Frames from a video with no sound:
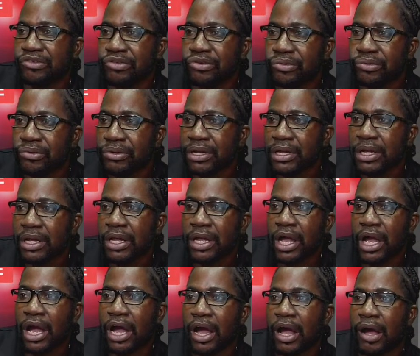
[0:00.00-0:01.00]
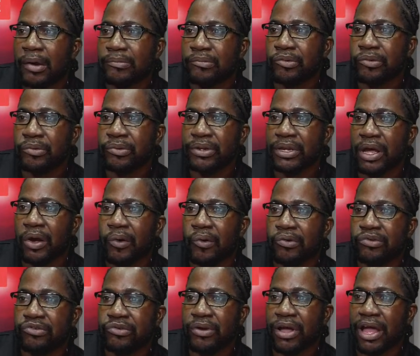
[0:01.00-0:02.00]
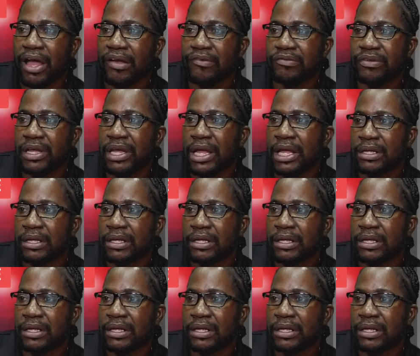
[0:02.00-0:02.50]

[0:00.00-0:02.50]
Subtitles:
to you, we will also have,